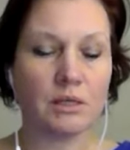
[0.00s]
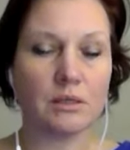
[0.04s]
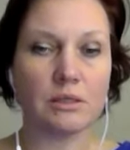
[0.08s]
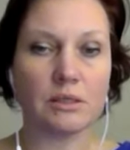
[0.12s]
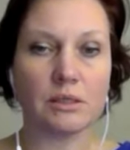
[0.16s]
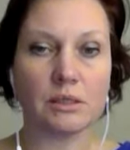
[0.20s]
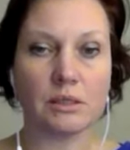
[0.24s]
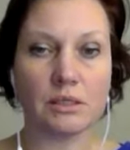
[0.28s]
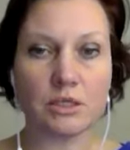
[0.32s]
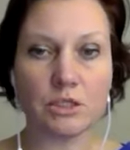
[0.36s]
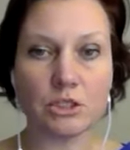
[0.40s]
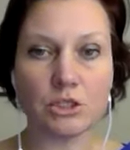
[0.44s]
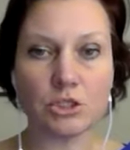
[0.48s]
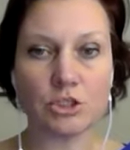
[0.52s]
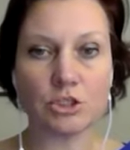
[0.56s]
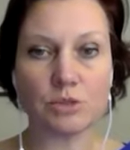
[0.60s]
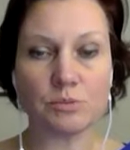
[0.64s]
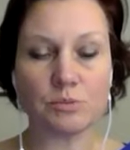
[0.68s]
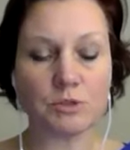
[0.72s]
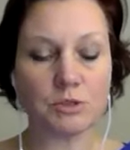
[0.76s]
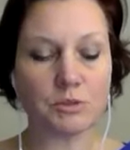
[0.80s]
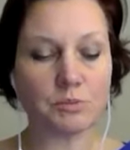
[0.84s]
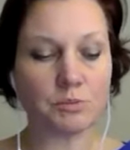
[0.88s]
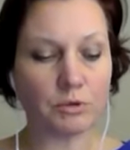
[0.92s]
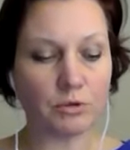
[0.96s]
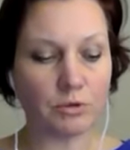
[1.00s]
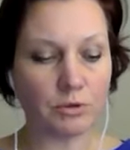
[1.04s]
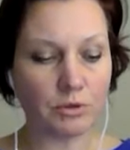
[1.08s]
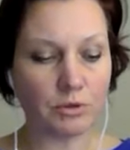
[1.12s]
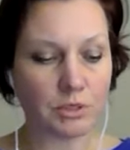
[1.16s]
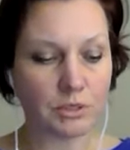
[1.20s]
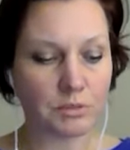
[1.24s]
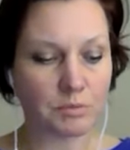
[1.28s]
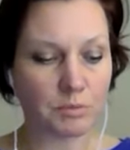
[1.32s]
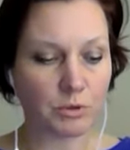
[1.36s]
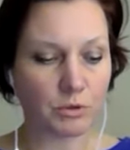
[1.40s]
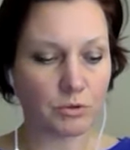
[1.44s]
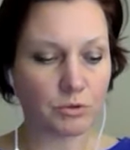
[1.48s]
The relationship is
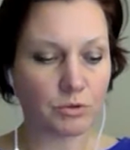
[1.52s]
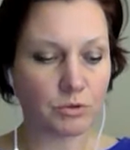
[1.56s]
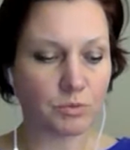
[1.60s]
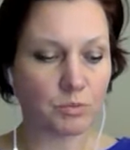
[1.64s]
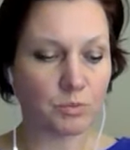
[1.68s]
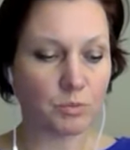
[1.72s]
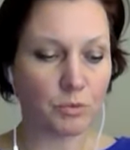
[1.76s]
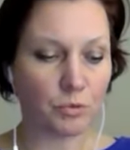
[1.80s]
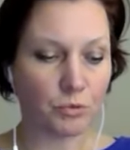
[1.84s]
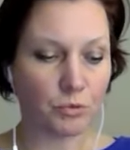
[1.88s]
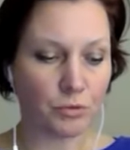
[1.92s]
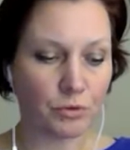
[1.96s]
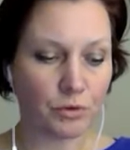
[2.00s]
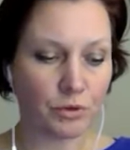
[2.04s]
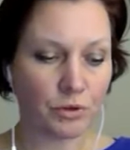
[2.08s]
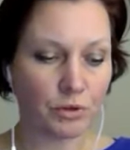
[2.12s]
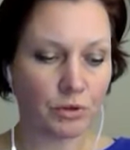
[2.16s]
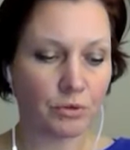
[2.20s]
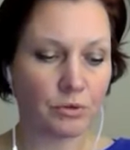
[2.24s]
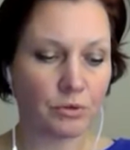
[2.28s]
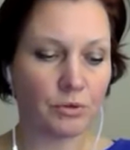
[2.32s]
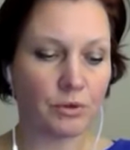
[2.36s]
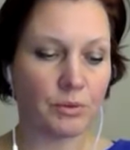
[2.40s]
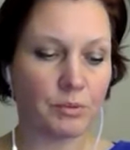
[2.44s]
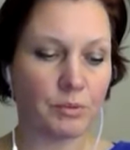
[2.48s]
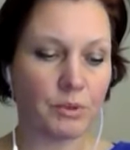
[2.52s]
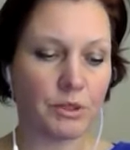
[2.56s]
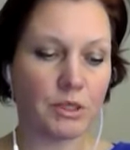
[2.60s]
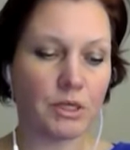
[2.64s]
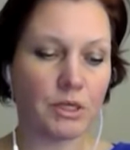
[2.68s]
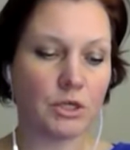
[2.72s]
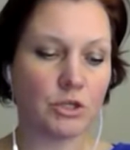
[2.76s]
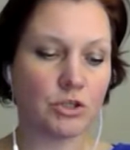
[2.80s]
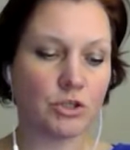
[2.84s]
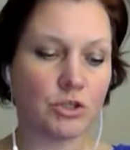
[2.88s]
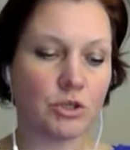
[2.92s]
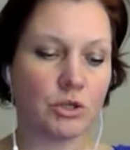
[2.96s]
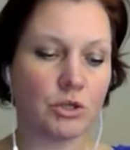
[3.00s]
spurious because both
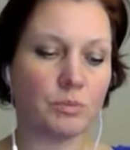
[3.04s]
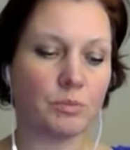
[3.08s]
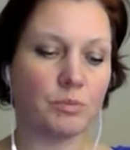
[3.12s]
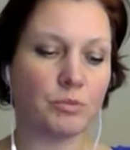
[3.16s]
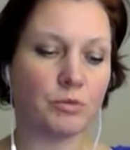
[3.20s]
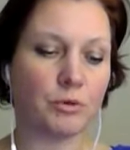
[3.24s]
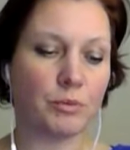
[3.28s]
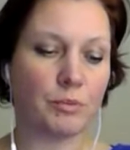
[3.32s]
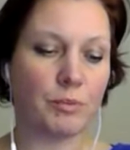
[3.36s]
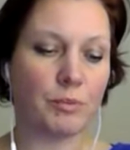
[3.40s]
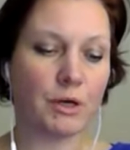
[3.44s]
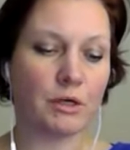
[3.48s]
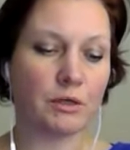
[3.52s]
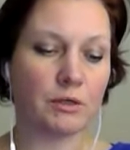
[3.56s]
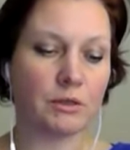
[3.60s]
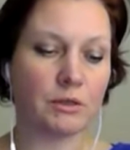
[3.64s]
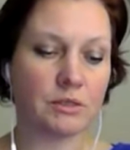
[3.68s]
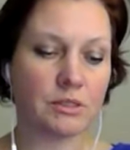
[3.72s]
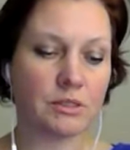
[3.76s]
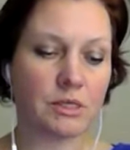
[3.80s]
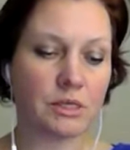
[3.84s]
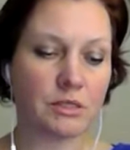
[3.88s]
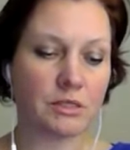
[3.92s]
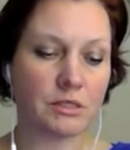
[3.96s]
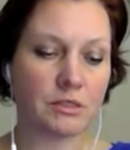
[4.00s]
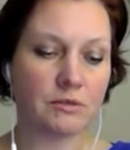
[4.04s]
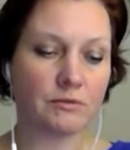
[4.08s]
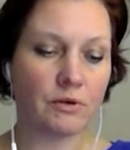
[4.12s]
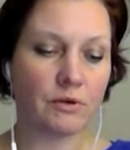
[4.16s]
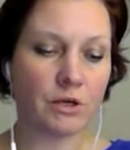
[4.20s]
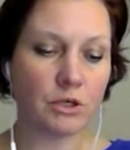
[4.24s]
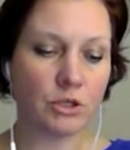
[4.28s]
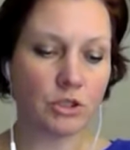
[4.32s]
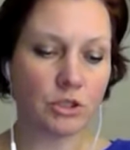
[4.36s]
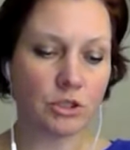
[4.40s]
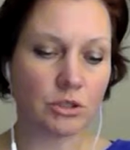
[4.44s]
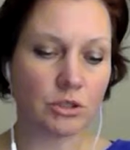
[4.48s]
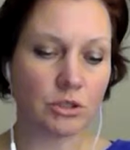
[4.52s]
cohabitation and poor marital
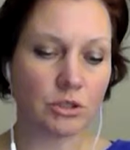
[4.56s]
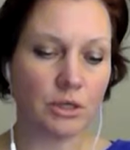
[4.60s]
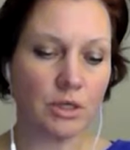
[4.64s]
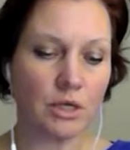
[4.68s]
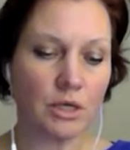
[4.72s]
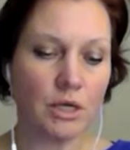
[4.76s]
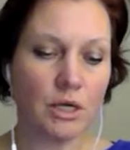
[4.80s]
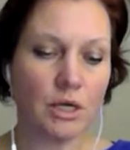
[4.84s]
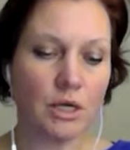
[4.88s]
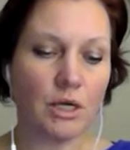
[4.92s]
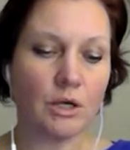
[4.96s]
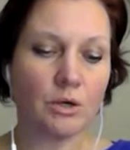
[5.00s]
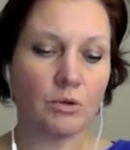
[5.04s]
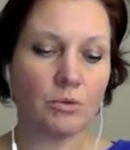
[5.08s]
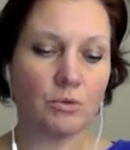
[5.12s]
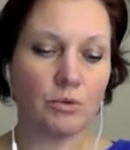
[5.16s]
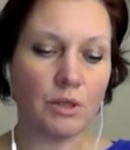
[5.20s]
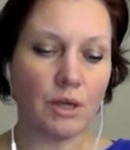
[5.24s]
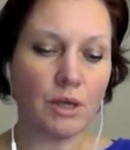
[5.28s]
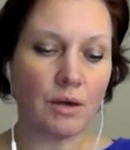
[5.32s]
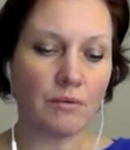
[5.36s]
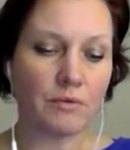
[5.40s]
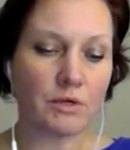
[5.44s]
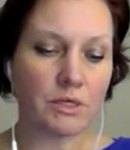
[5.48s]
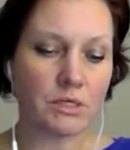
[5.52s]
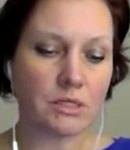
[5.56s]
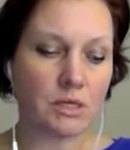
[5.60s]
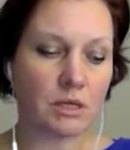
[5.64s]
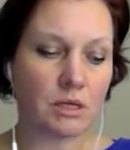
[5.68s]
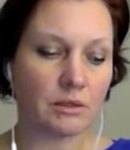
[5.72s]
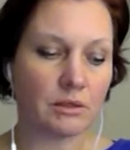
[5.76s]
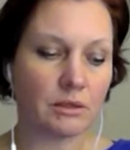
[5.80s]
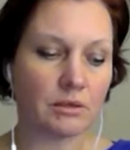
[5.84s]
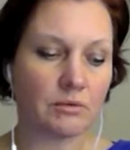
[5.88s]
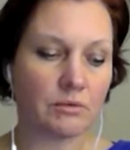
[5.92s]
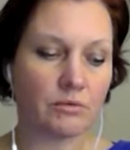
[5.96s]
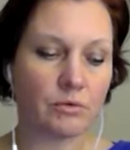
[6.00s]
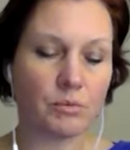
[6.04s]
satisfaction could have
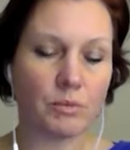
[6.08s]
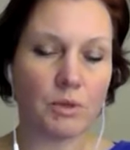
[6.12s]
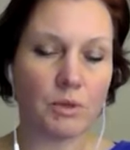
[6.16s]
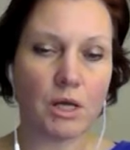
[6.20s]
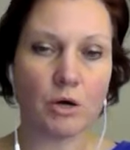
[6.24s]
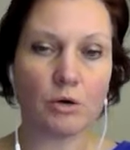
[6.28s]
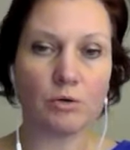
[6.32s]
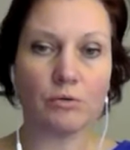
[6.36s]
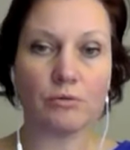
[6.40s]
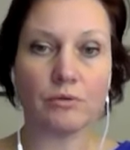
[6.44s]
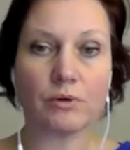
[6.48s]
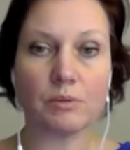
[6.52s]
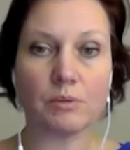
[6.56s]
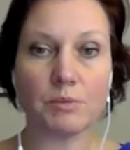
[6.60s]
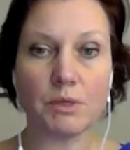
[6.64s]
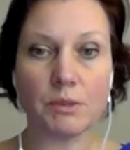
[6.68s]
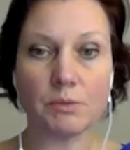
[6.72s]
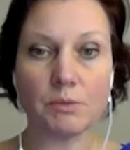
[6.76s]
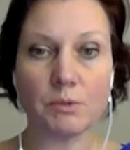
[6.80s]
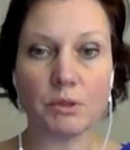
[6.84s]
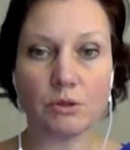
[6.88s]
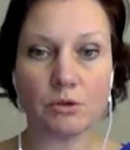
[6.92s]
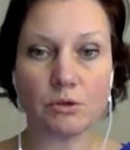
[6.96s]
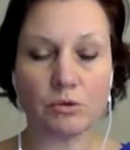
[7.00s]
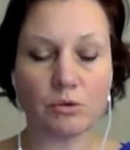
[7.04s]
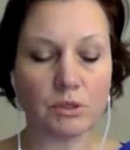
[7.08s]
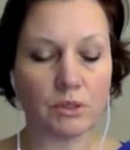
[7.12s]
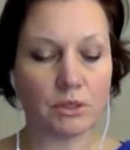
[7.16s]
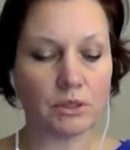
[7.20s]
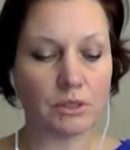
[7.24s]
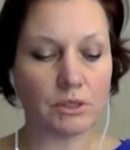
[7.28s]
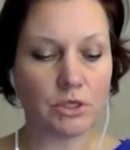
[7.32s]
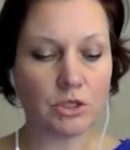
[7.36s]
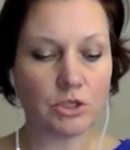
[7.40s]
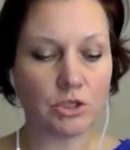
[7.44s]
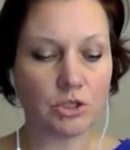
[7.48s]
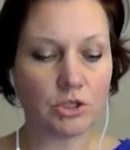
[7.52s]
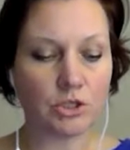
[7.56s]
resulted from lack of commitment to the
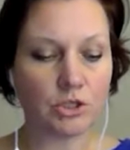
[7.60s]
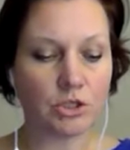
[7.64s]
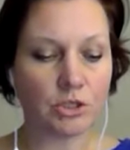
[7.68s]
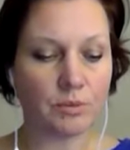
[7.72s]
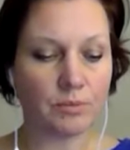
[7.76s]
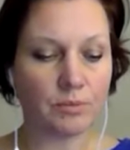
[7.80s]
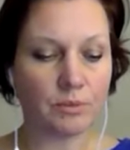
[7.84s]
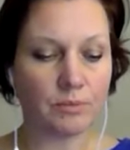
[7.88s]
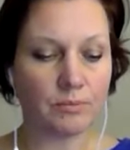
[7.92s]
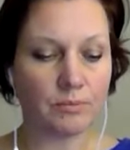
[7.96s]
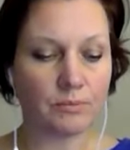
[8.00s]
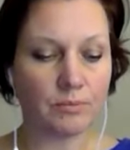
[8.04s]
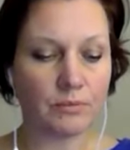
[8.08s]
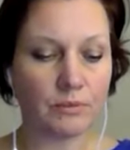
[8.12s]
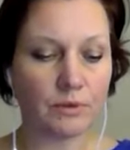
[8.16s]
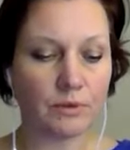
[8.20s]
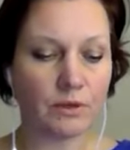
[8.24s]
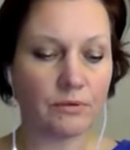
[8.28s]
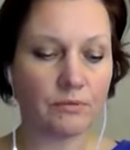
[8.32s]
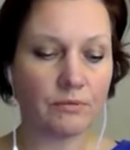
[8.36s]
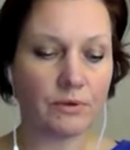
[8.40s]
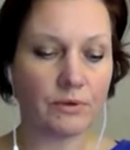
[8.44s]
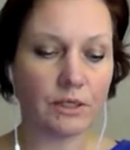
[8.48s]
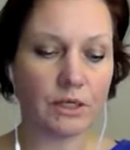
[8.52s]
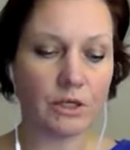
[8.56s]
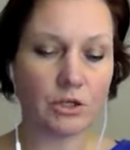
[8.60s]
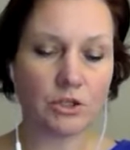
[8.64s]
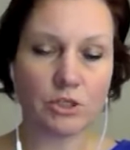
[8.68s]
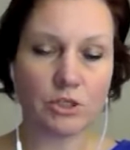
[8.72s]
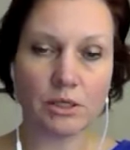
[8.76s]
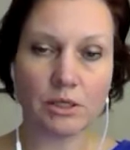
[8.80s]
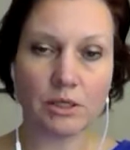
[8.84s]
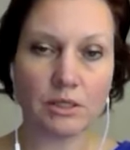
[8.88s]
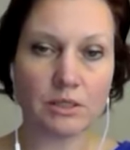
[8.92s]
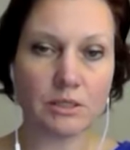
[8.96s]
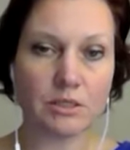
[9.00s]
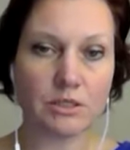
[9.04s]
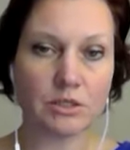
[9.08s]
relationship,
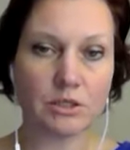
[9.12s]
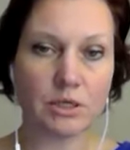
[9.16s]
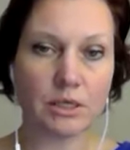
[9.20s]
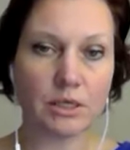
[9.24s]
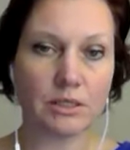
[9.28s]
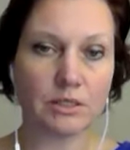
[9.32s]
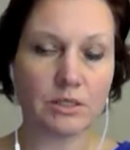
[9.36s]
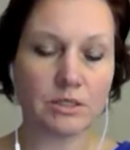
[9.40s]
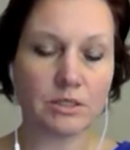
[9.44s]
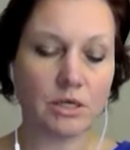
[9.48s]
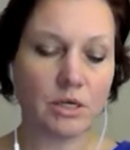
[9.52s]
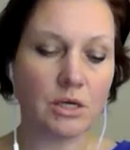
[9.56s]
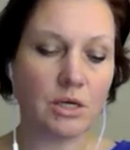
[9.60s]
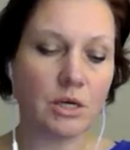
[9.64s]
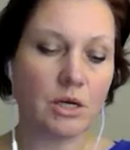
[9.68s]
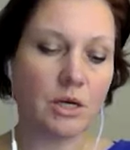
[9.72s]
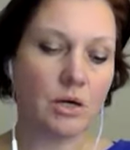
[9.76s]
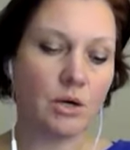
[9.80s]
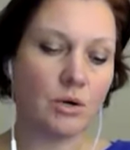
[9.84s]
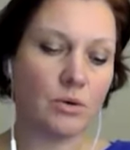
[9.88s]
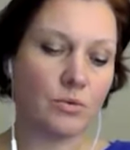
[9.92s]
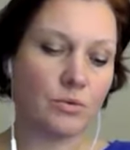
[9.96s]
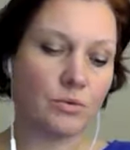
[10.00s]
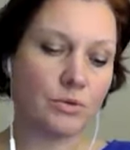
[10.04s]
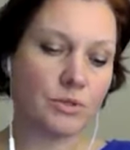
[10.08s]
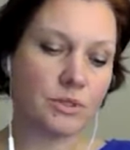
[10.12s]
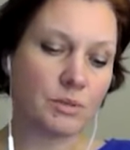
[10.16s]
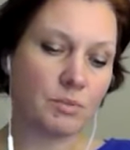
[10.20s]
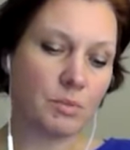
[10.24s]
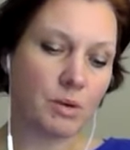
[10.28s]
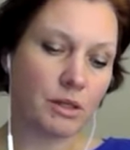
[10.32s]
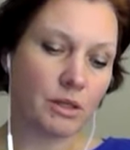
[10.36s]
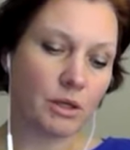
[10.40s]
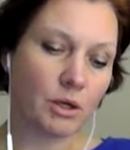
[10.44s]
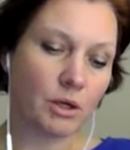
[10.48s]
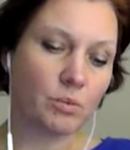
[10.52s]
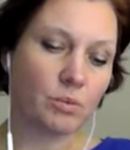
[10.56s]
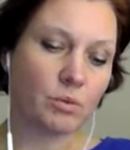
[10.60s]
financial constraints, or some
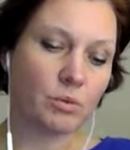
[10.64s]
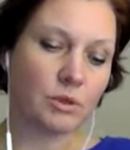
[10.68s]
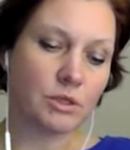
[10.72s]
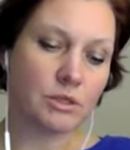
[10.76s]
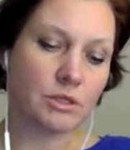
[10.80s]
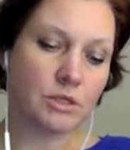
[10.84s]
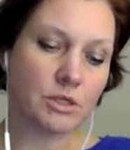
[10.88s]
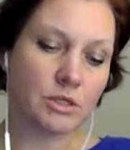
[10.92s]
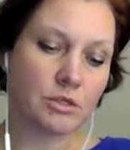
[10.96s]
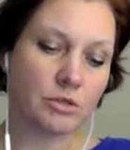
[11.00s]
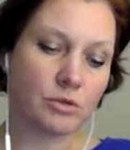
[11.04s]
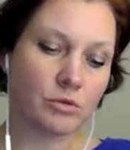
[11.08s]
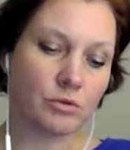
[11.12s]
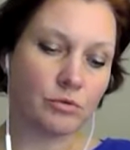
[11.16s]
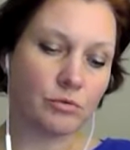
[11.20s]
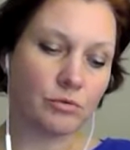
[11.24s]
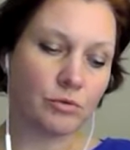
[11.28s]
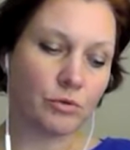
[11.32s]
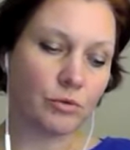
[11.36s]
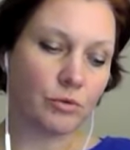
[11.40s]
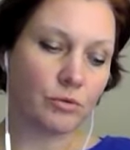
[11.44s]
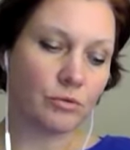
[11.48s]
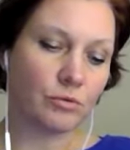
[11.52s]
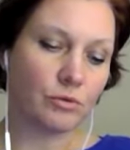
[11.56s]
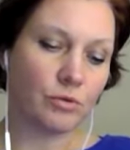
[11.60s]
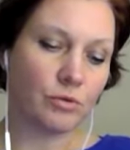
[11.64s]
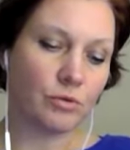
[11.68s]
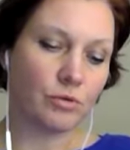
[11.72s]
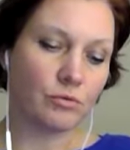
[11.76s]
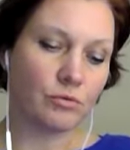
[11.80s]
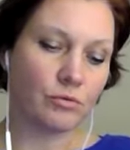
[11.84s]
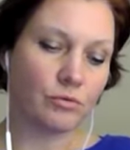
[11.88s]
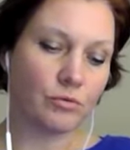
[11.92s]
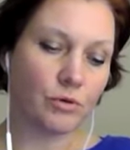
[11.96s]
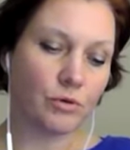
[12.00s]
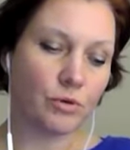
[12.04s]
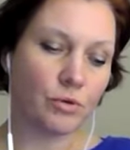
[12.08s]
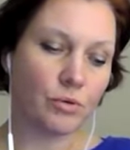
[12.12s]
other qualities of
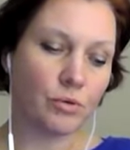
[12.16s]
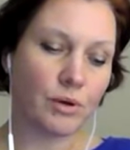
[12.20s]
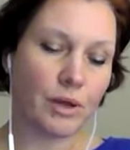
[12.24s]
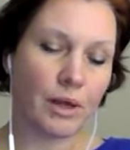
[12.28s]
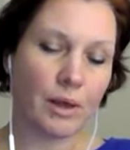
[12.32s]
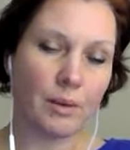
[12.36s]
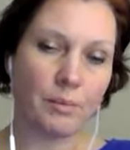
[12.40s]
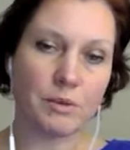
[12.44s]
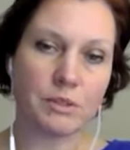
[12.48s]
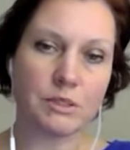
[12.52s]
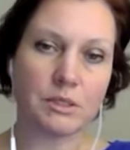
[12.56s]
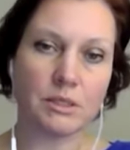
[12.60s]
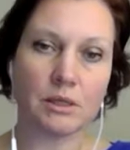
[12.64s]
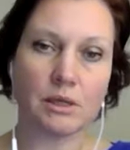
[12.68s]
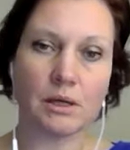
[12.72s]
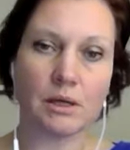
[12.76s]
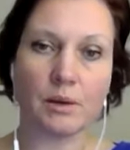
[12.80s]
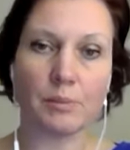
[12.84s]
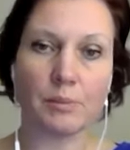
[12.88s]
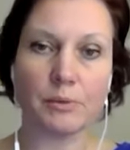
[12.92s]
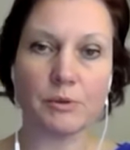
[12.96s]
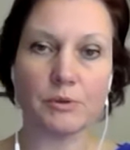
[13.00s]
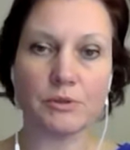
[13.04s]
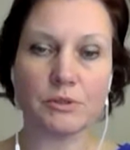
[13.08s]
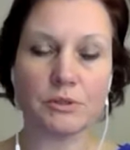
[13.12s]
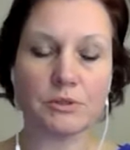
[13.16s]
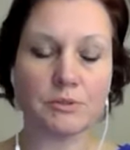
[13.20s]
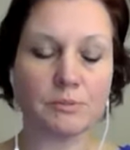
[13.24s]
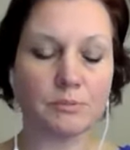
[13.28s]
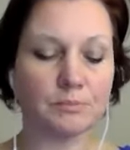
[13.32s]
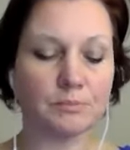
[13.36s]
cohabiting couple.